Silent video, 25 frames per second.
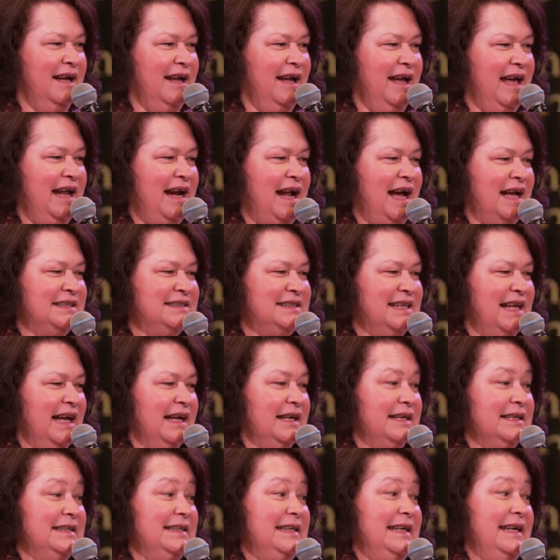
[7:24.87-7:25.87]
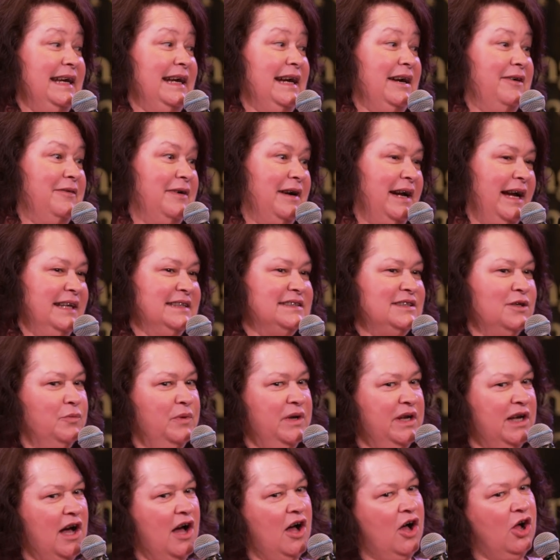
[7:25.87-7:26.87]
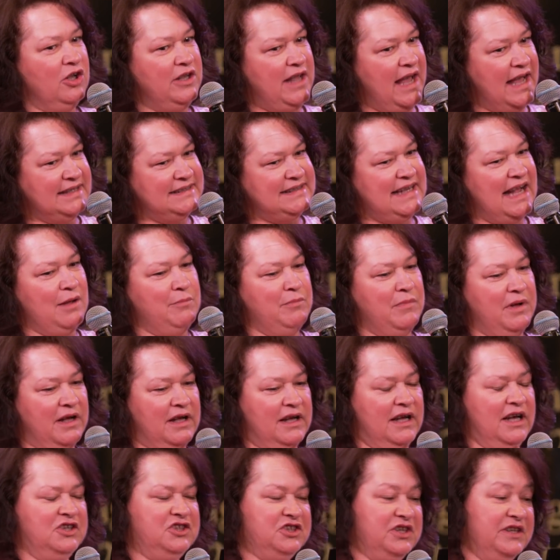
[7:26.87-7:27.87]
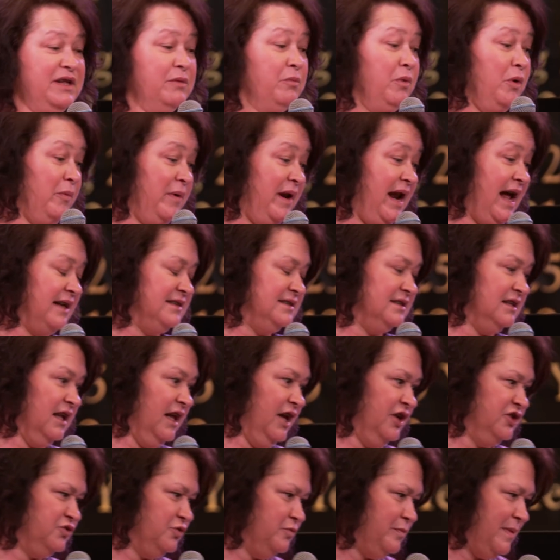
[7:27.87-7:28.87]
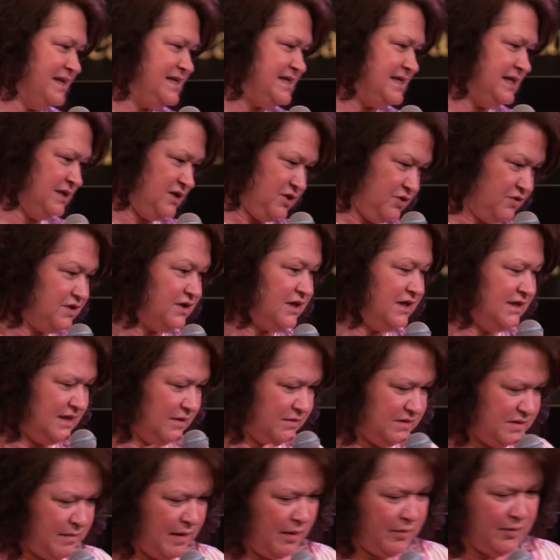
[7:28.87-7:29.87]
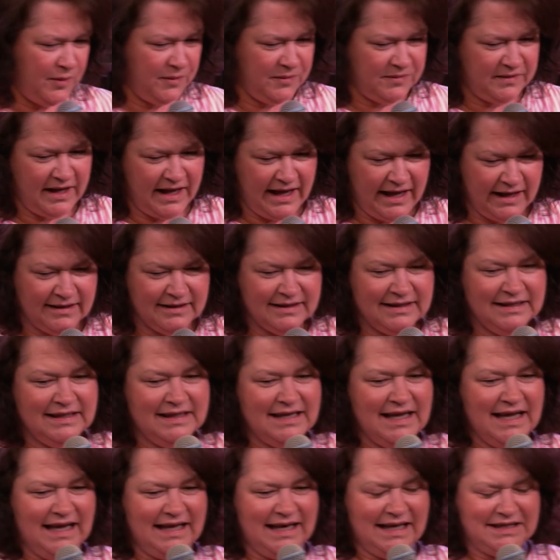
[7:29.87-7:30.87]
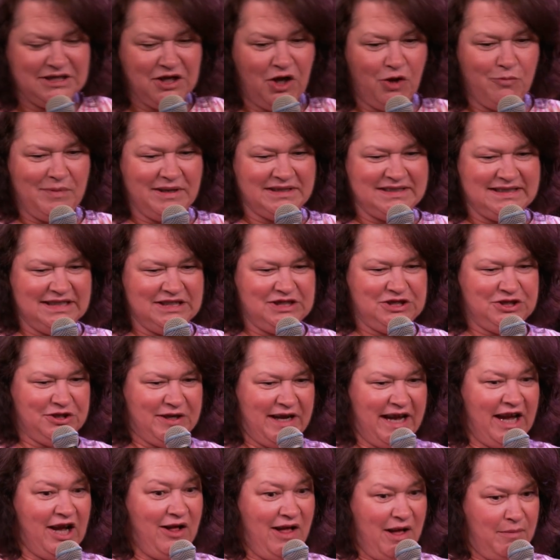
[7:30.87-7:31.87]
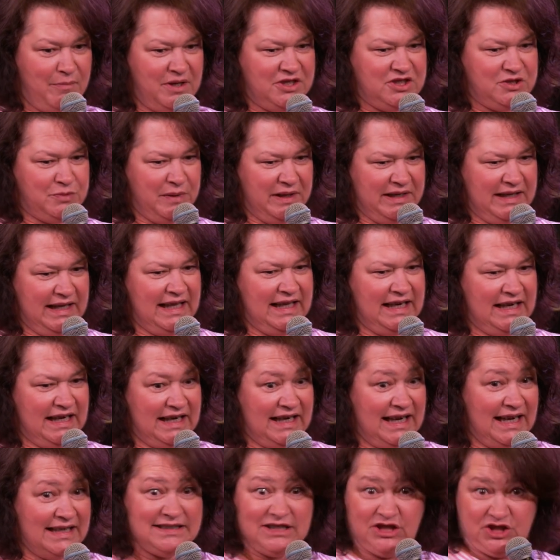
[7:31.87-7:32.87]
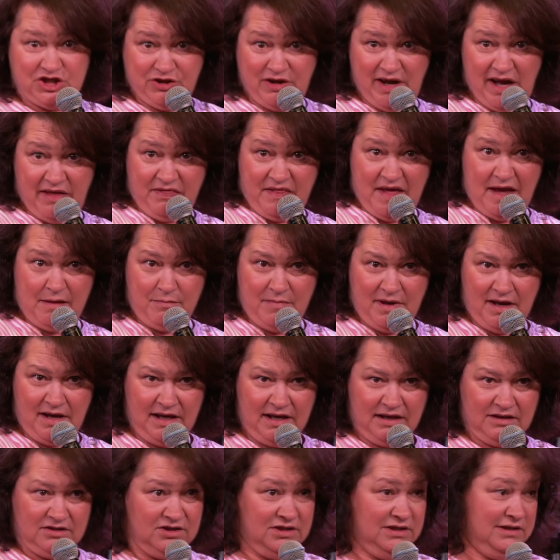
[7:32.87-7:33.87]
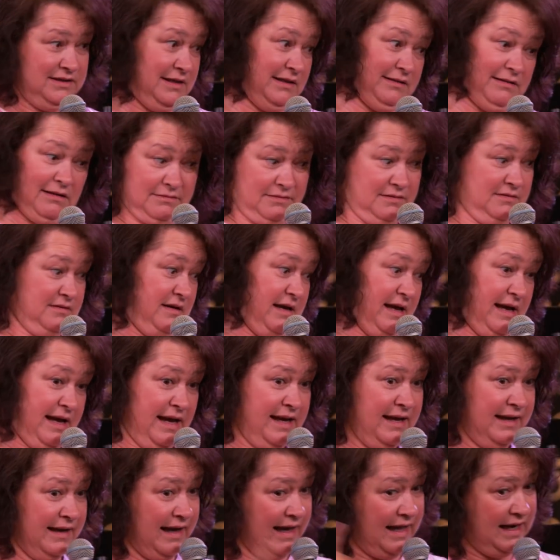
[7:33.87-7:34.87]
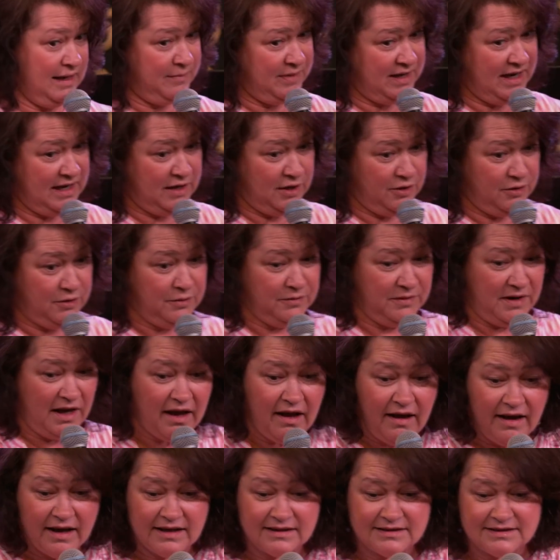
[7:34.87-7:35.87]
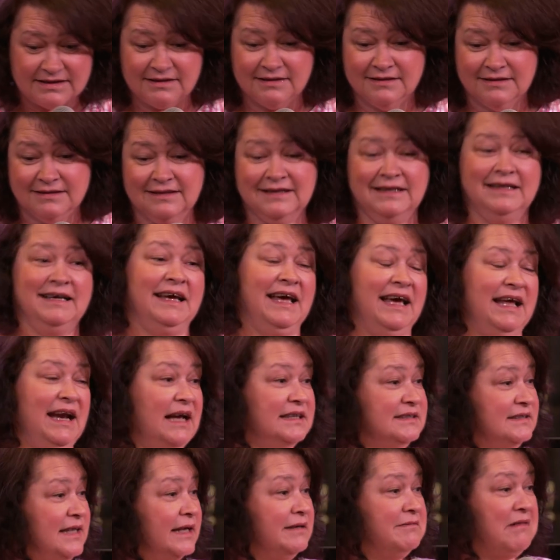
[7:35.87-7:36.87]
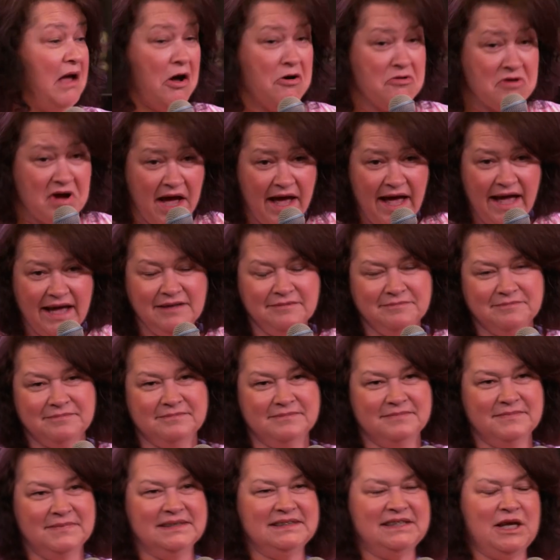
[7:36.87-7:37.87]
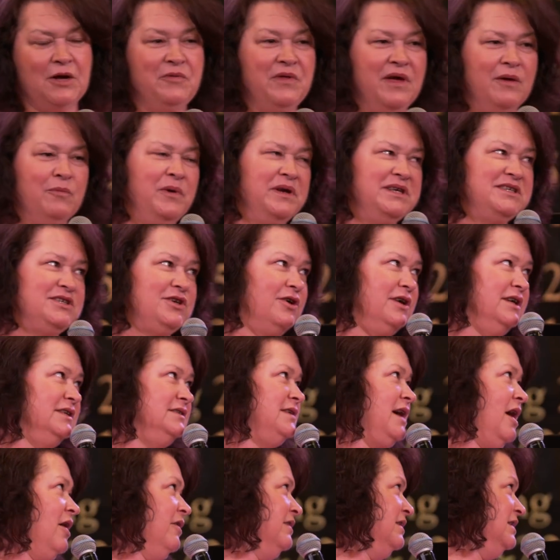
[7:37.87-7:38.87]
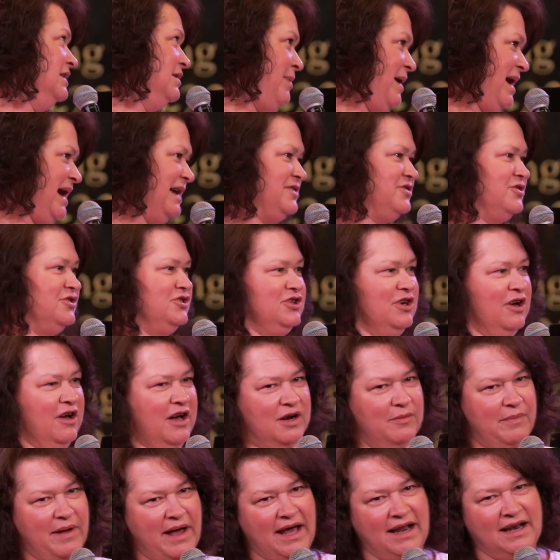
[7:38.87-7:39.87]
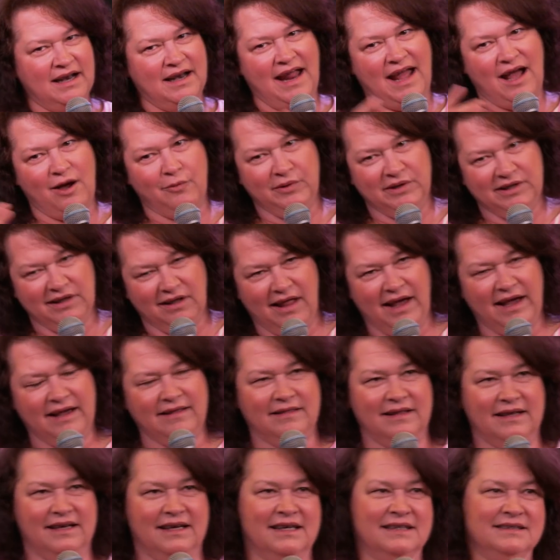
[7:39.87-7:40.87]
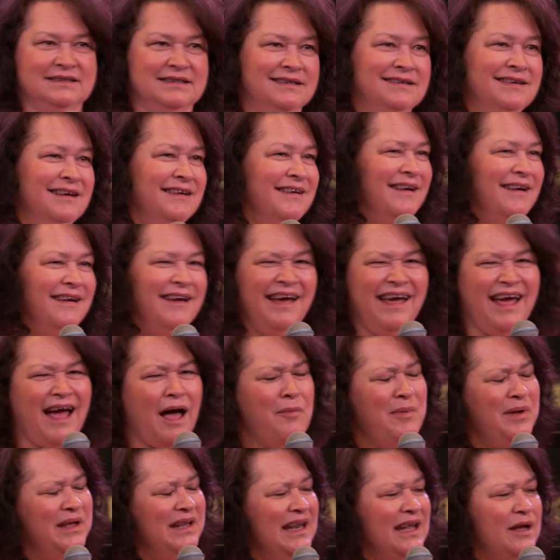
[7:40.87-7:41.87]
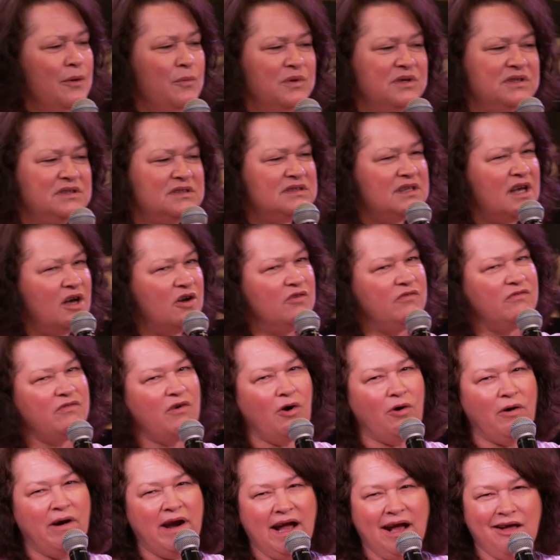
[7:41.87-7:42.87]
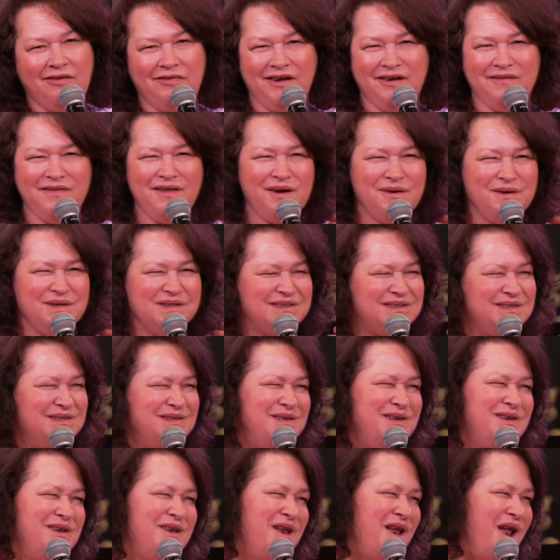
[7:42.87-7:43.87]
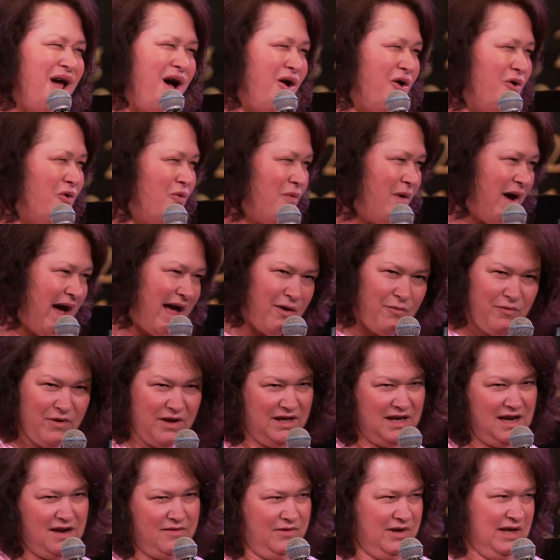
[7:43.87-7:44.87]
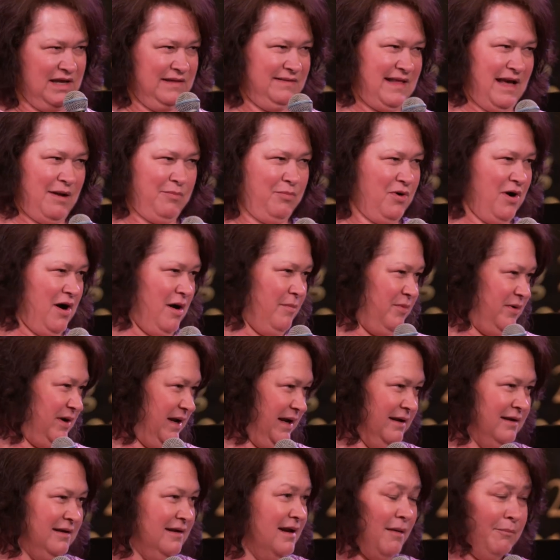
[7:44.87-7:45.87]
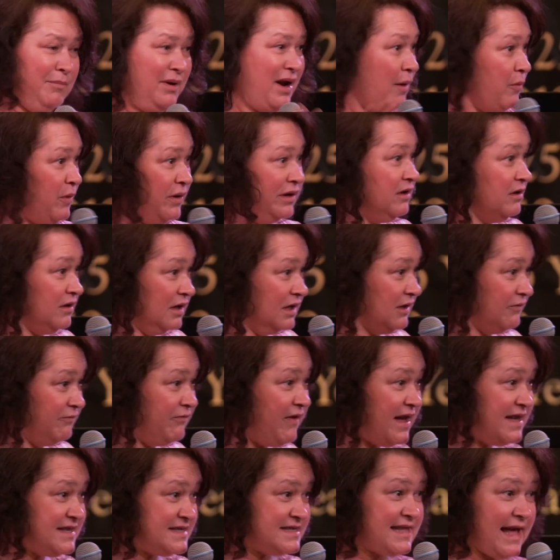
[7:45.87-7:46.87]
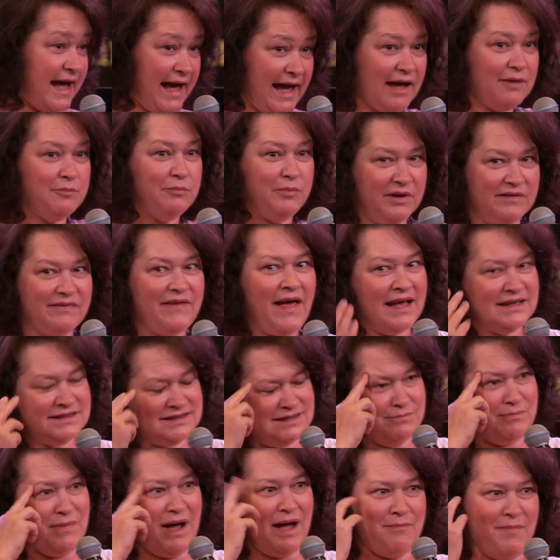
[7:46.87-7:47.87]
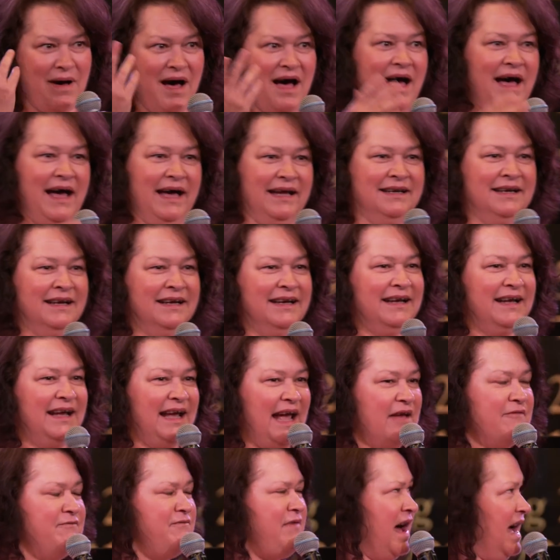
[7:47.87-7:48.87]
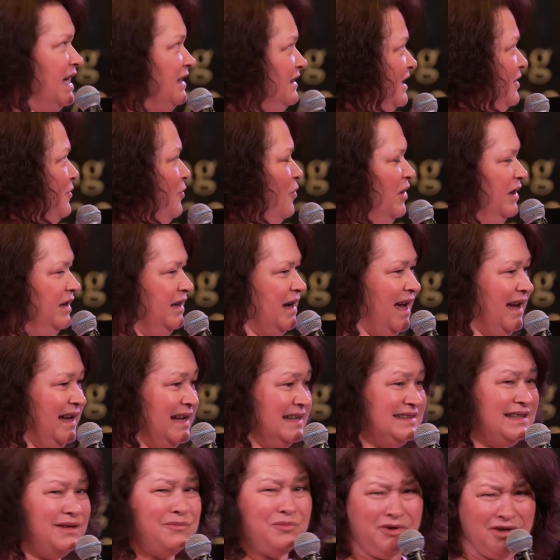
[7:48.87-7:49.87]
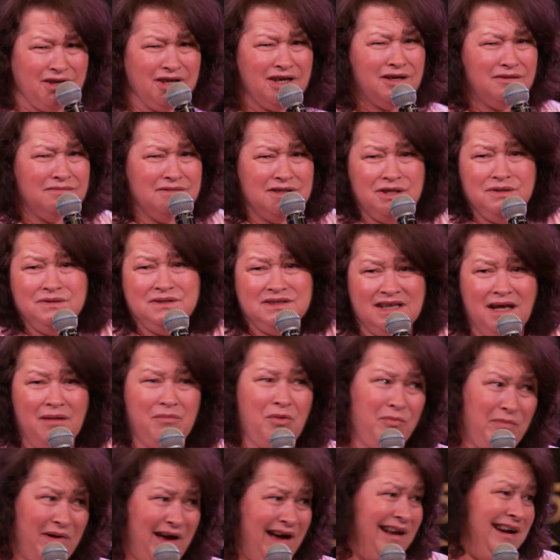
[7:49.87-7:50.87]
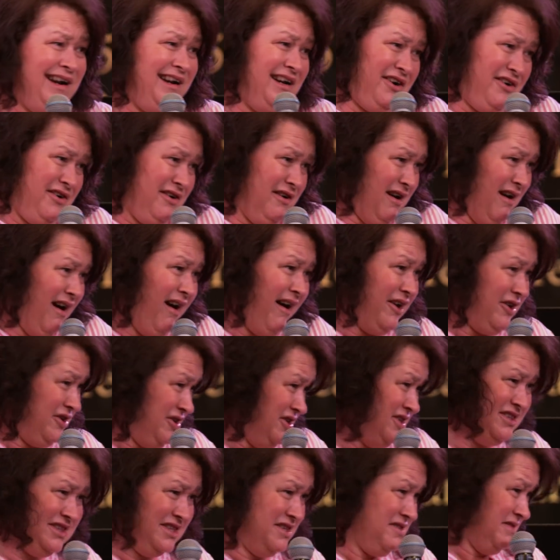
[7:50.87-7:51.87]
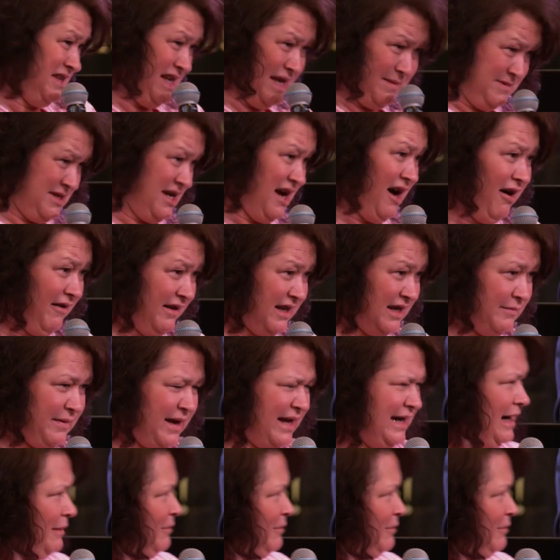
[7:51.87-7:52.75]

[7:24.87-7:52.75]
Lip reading: And I was like, yeah, right. So we called, asked how much, and then we went out to lunch with my sisters because it was my birthday. And I told my sister Gail how much we needed, and I said, you got that money? And she said, I ain't got it, but I know who does. And I was like, okay. So then we started talking to Pastor John about it, how we'd like this. And I mean, it was so far out there. There is no way we'd ever get that property. But I wasn't going to confess that, but that's in my mind. And finally, one night, he said, were you going to do something about it or not? Or are you just going to keep talking about it? And I'm